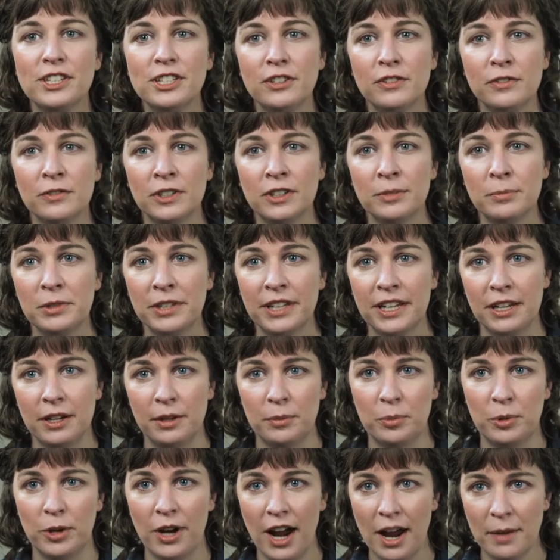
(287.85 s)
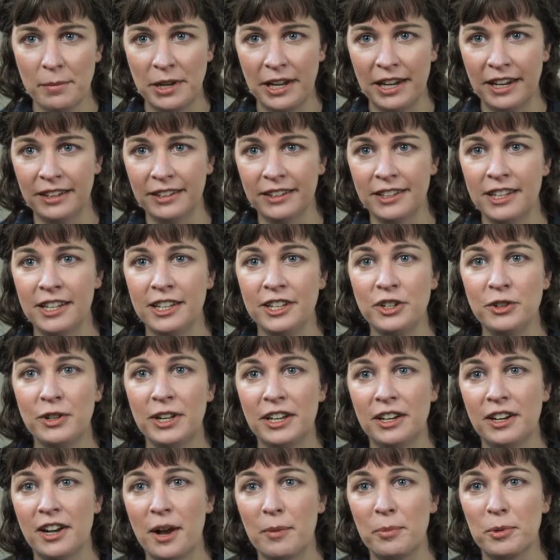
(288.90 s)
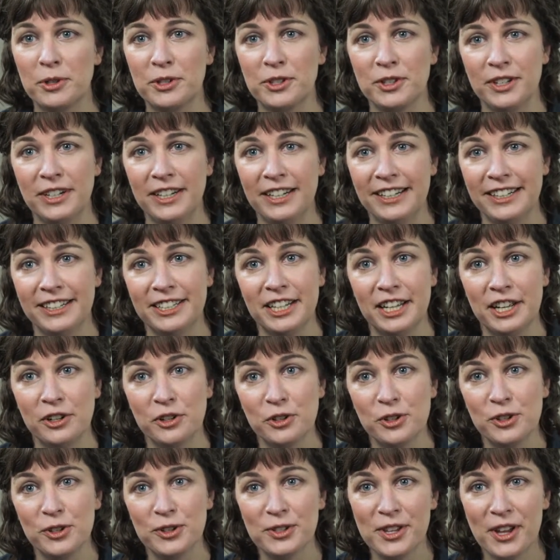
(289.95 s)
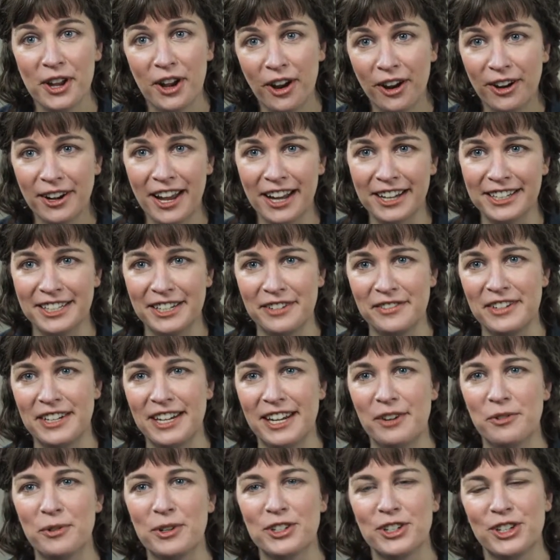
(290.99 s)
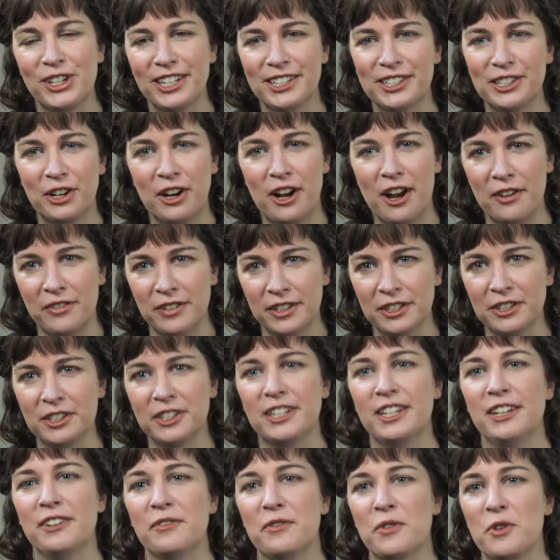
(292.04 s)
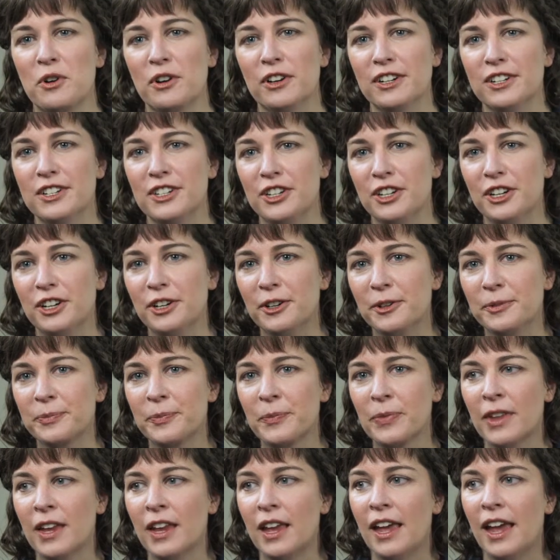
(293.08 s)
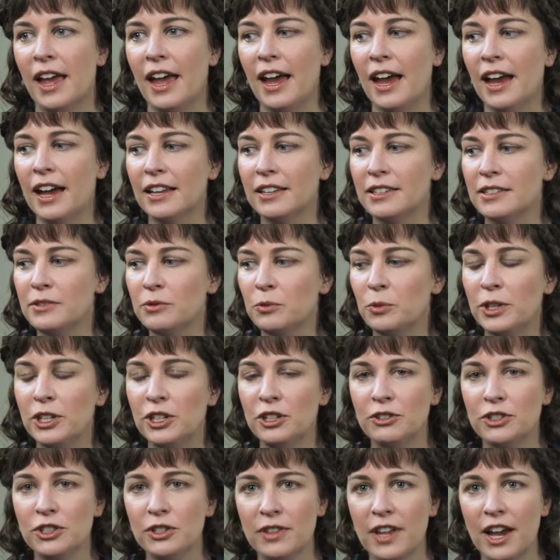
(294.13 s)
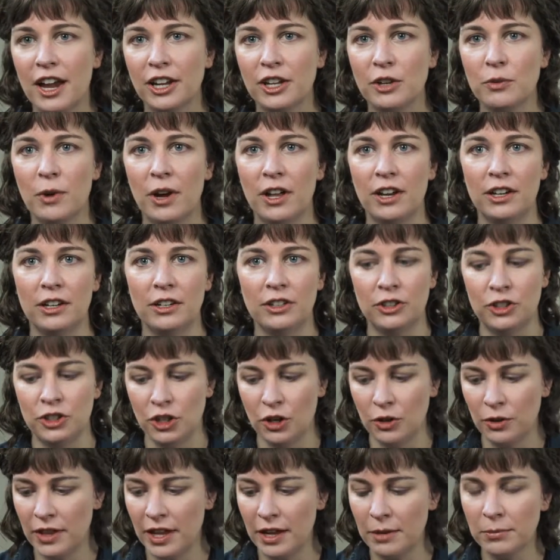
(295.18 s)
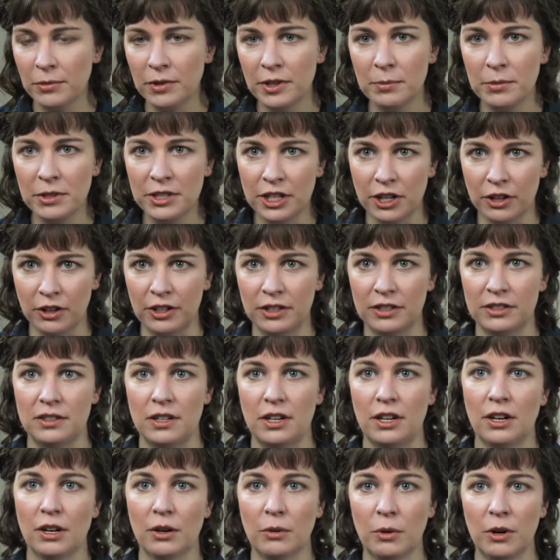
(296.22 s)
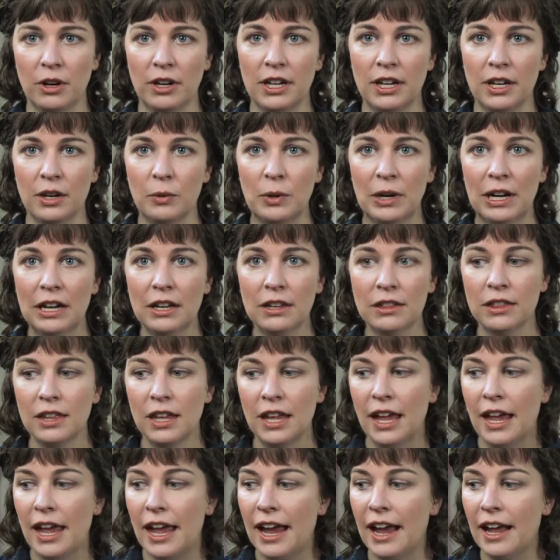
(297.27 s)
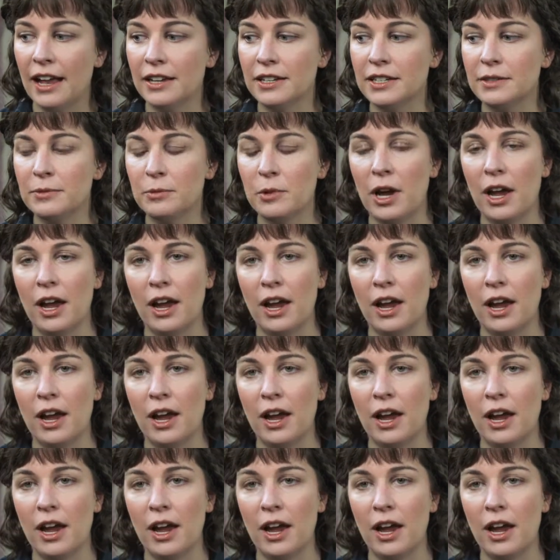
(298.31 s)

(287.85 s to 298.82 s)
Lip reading: you've completed priming, then you get an opportunity to introduce the art activity, which kids are often looking forward to. And when you do that, you want to show them the materials that you're working with and